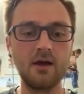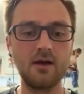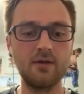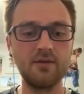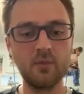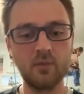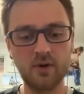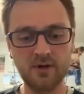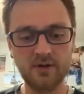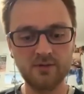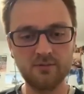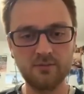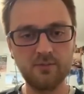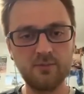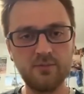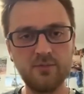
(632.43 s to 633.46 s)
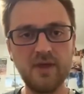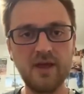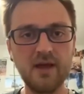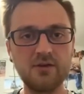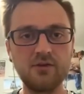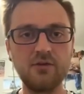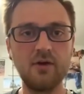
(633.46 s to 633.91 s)
they wanted they
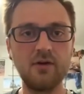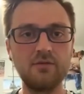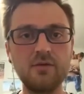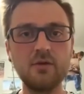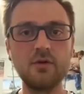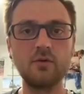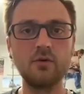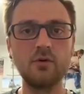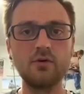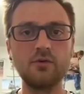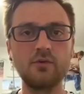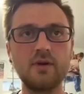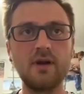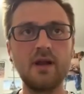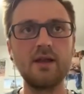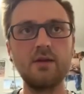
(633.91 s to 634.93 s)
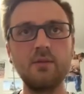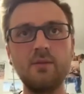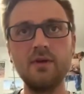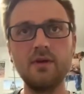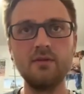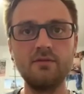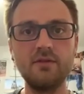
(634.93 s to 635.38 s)
had a few rules where it had to
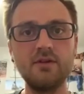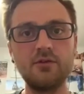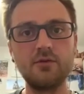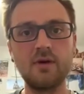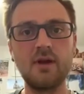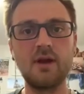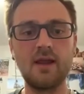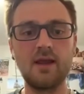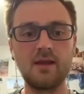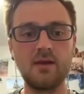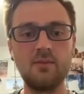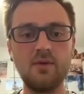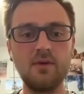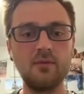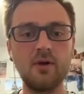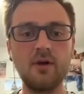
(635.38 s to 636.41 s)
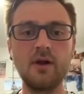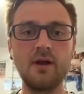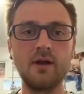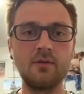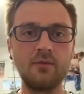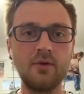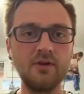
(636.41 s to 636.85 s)
be a V twin, it had to be running
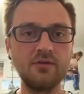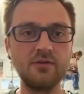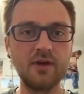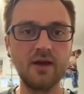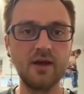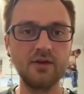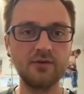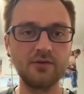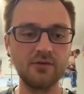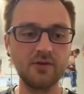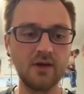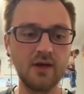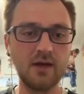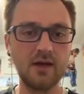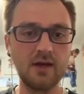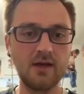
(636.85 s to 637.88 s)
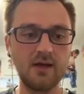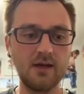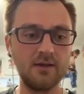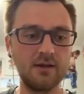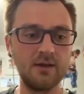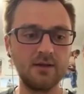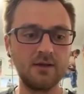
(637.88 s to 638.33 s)
on race gas,
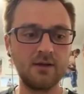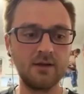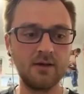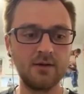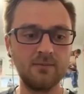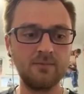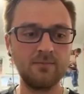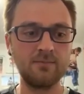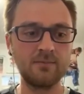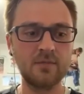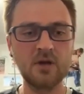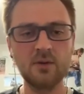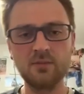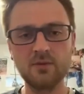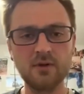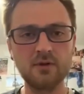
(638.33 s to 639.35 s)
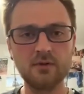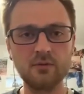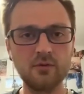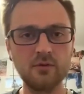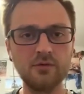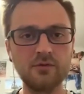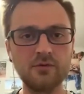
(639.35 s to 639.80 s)
and then a couple other
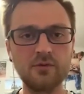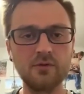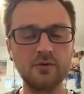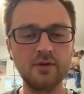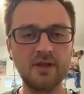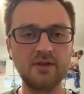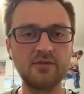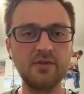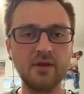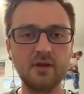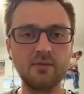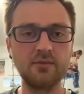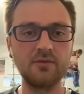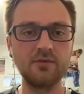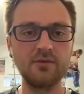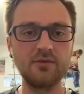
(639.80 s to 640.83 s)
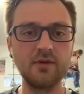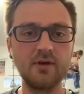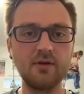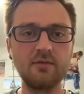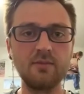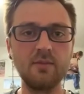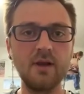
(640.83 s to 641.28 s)
rules for like setups and
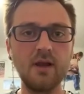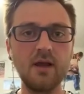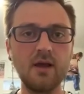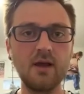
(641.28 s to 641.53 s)
stuff. But